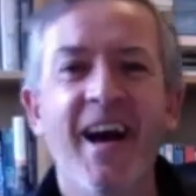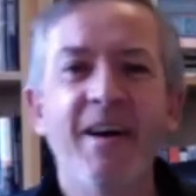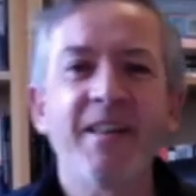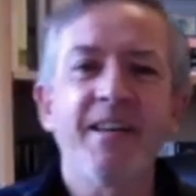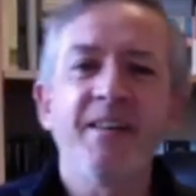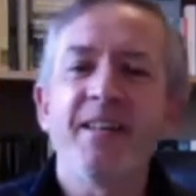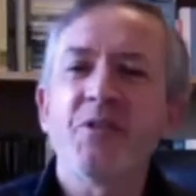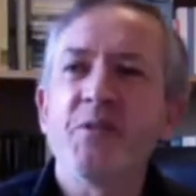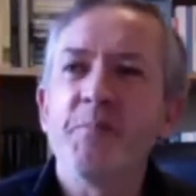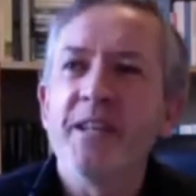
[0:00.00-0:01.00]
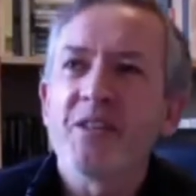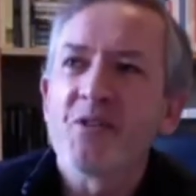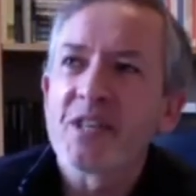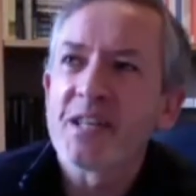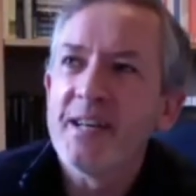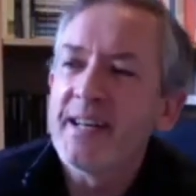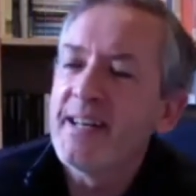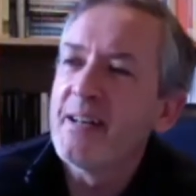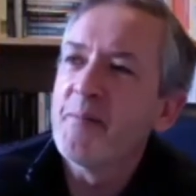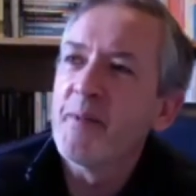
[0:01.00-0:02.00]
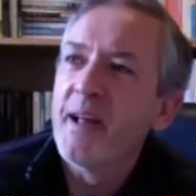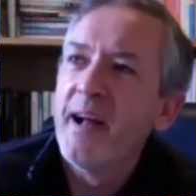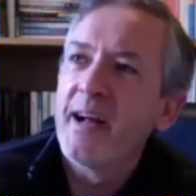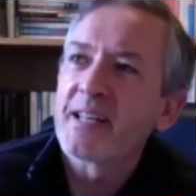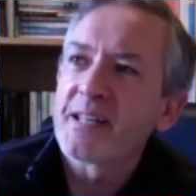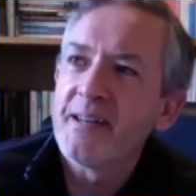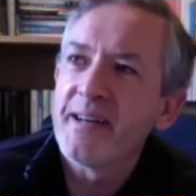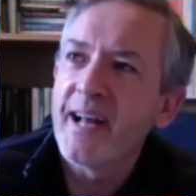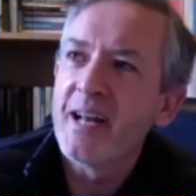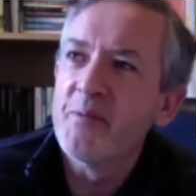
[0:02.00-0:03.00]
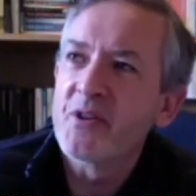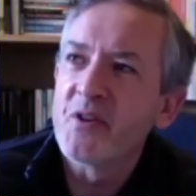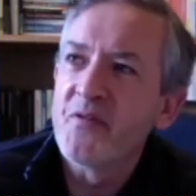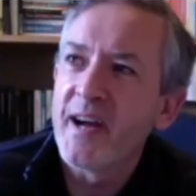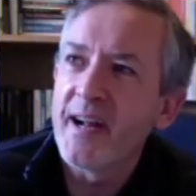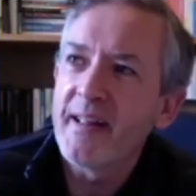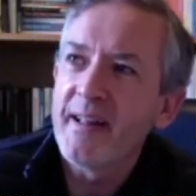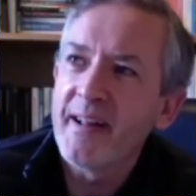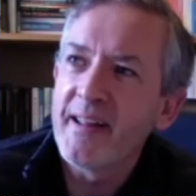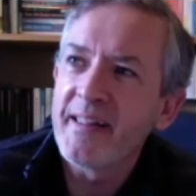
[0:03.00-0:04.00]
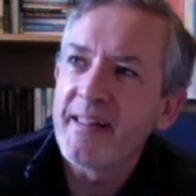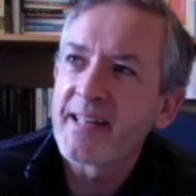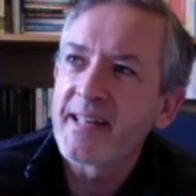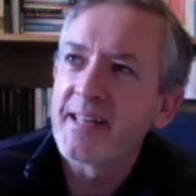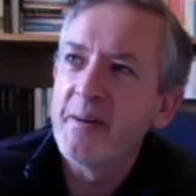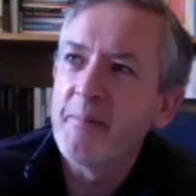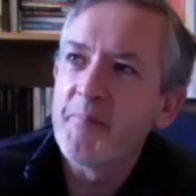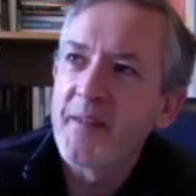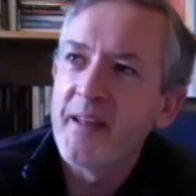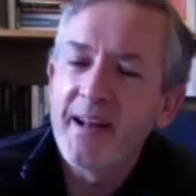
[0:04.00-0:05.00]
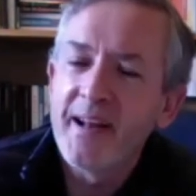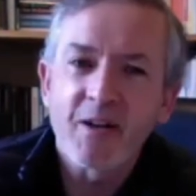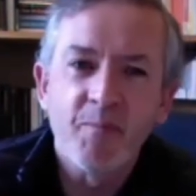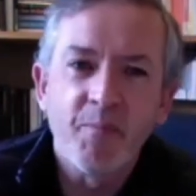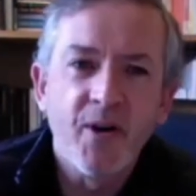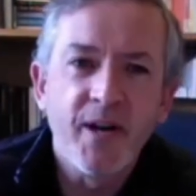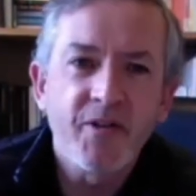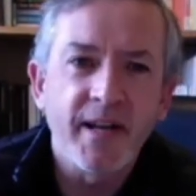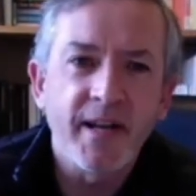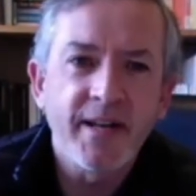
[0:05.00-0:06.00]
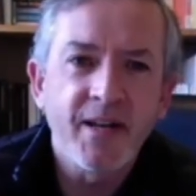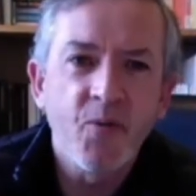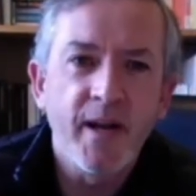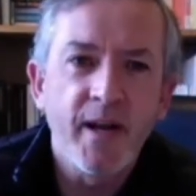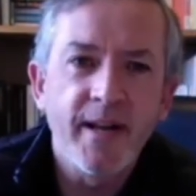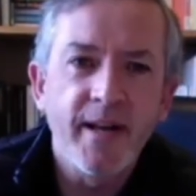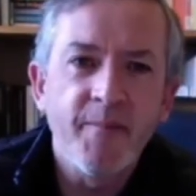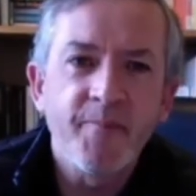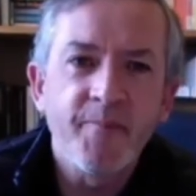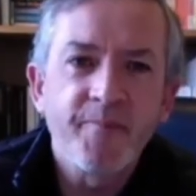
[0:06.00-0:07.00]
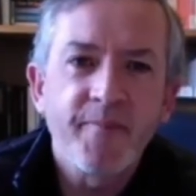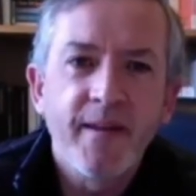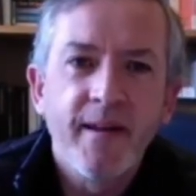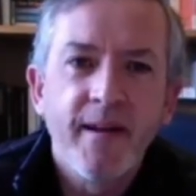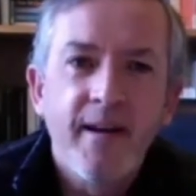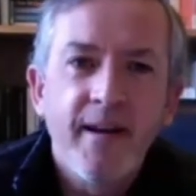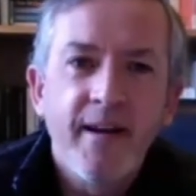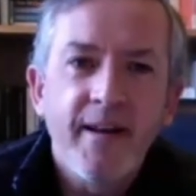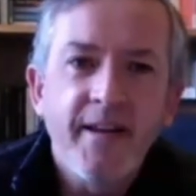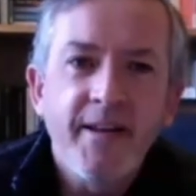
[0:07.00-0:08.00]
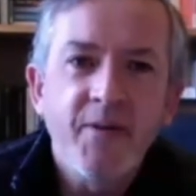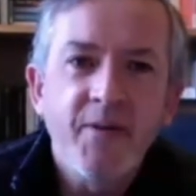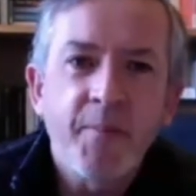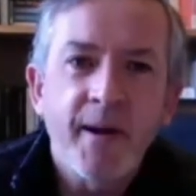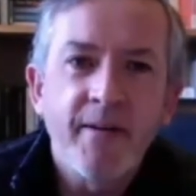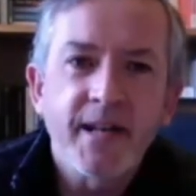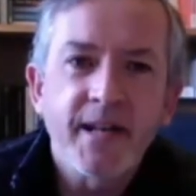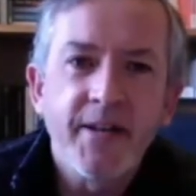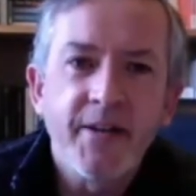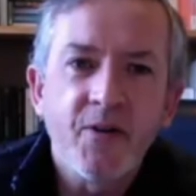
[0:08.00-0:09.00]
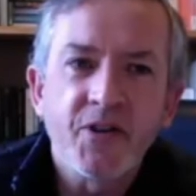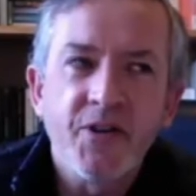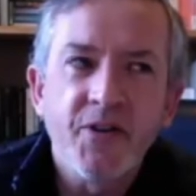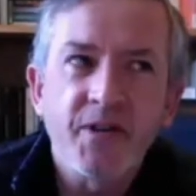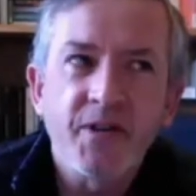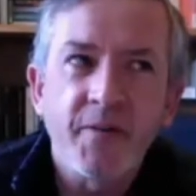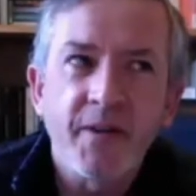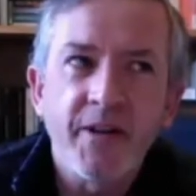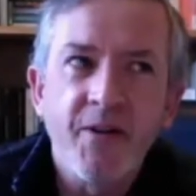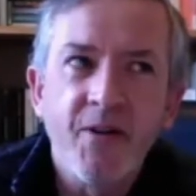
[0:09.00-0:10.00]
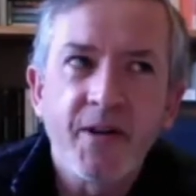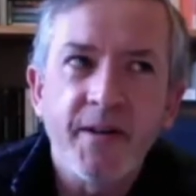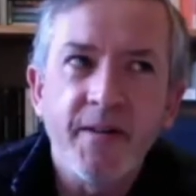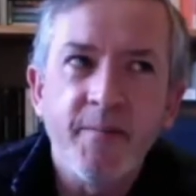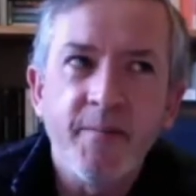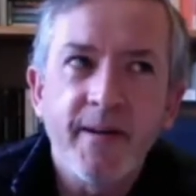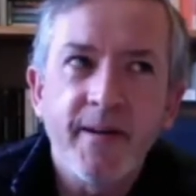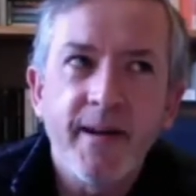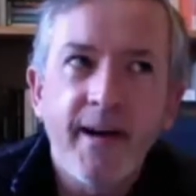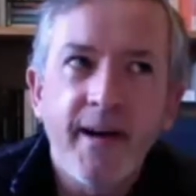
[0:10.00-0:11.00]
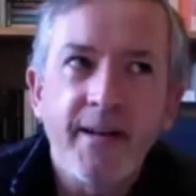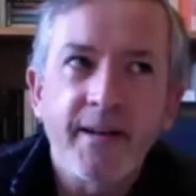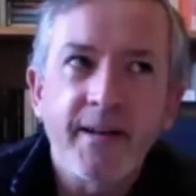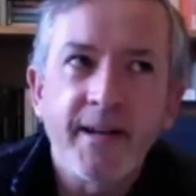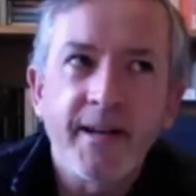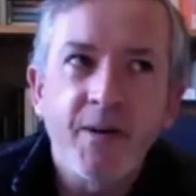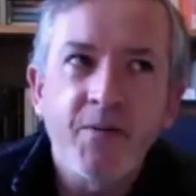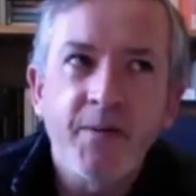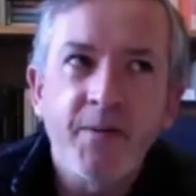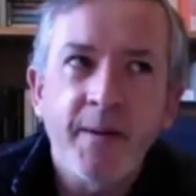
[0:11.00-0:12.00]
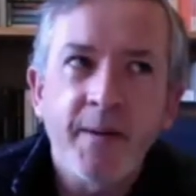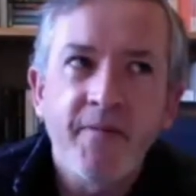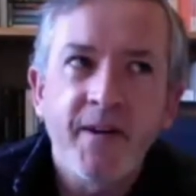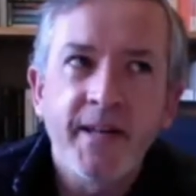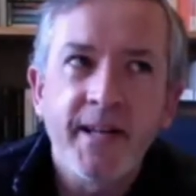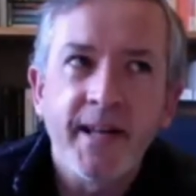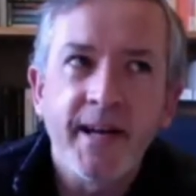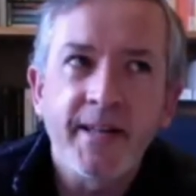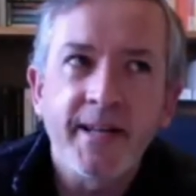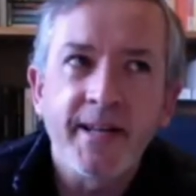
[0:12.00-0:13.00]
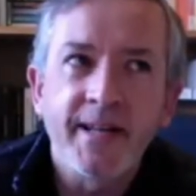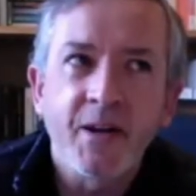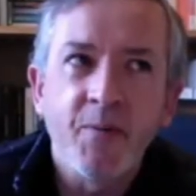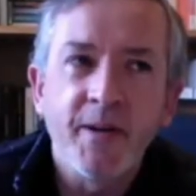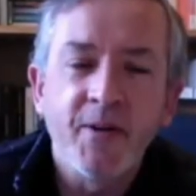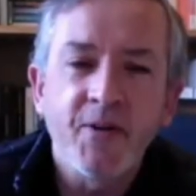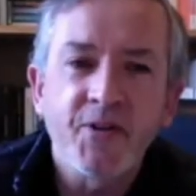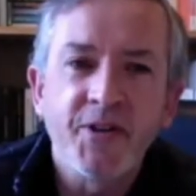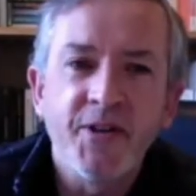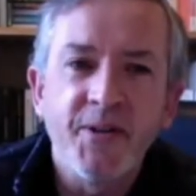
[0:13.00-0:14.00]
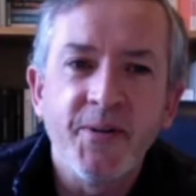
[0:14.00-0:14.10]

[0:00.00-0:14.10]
I think there's always been a sort of slightly, you know, a slight element of that that um, little boy thing. You know when um, you know when your parents tell you not to do something, and you look at them and you kind of go, "I wonder what would happen if I did that thing they told me not to do."